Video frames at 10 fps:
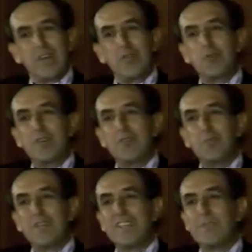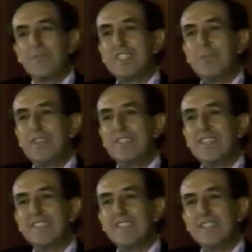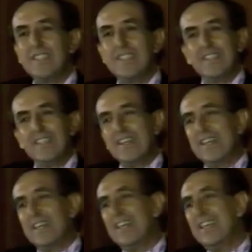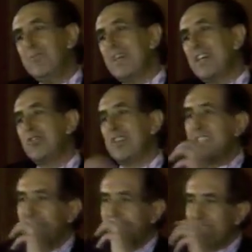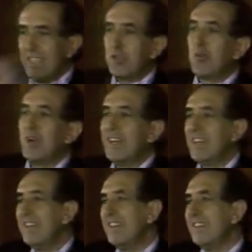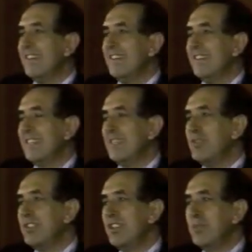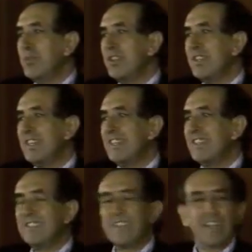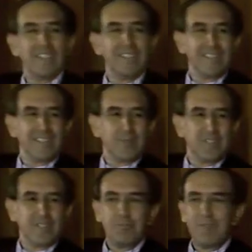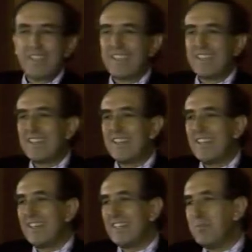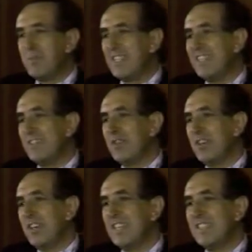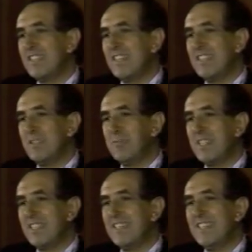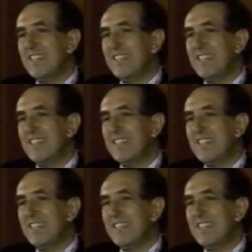Why would one build a Pacific Design Center? Let me actually tell you why the Museum of Modern Art is glass, which is, I think, clearer and better, and we'll all understand it better.